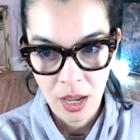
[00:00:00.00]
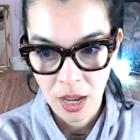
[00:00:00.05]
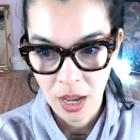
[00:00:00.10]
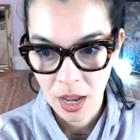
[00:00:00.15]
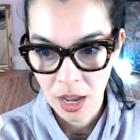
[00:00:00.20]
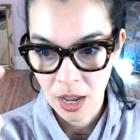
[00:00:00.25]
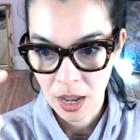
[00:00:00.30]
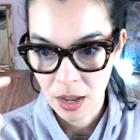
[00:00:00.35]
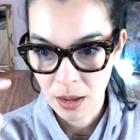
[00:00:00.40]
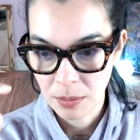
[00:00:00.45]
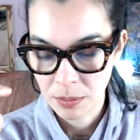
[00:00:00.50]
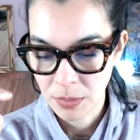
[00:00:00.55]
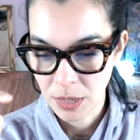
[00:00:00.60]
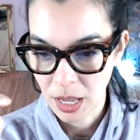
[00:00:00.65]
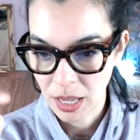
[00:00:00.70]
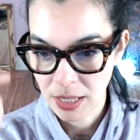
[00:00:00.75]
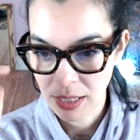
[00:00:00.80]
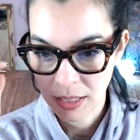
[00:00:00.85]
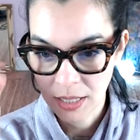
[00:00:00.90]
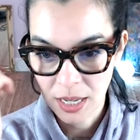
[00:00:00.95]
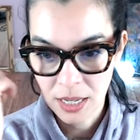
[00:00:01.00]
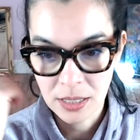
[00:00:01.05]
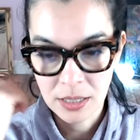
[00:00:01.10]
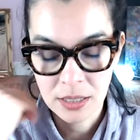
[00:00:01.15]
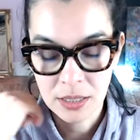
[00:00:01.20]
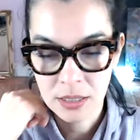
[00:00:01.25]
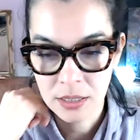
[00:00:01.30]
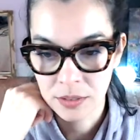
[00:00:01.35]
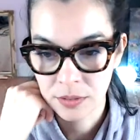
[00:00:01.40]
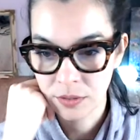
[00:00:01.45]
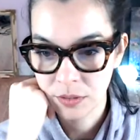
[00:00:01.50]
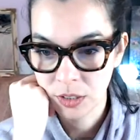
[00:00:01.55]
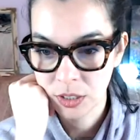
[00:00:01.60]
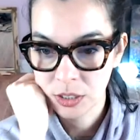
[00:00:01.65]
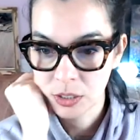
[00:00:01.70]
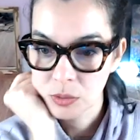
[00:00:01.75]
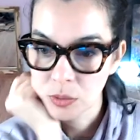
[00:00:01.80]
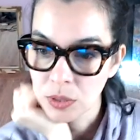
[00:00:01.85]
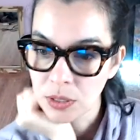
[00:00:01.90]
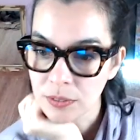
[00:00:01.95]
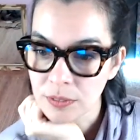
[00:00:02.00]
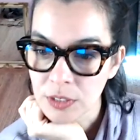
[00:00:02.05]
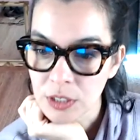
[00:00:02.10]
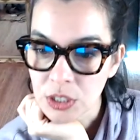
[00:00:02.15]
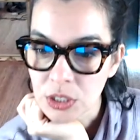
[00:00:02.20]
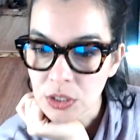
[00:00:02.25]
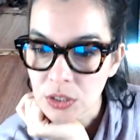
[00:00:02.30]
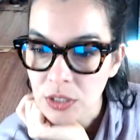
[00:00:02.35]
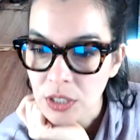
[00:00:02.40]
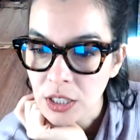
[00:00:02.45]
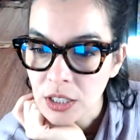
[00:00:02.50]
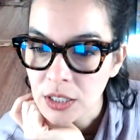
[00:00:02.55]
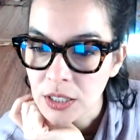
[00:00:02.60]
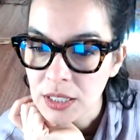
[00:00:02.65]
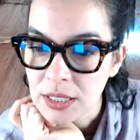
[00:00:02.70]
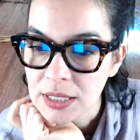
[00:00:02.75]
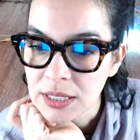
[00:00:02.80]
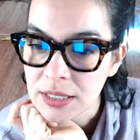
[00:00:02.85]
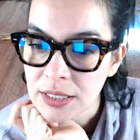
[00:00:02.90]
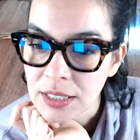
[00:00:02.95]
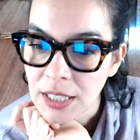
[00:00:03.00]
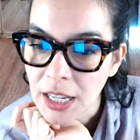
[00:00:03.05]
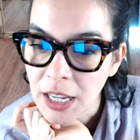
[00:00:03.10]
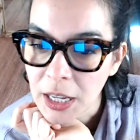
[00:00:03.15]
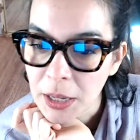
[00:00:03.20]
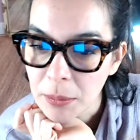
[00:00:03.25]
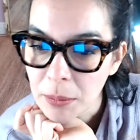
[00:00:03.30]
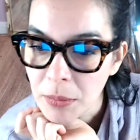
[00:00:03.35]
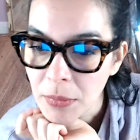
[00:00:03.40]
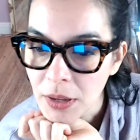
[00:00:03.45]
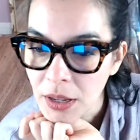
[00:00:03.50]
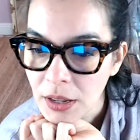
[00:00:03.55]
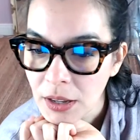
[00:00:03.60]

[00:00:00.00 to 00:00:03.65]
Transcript: Um, yes, verse one and verse three are the same.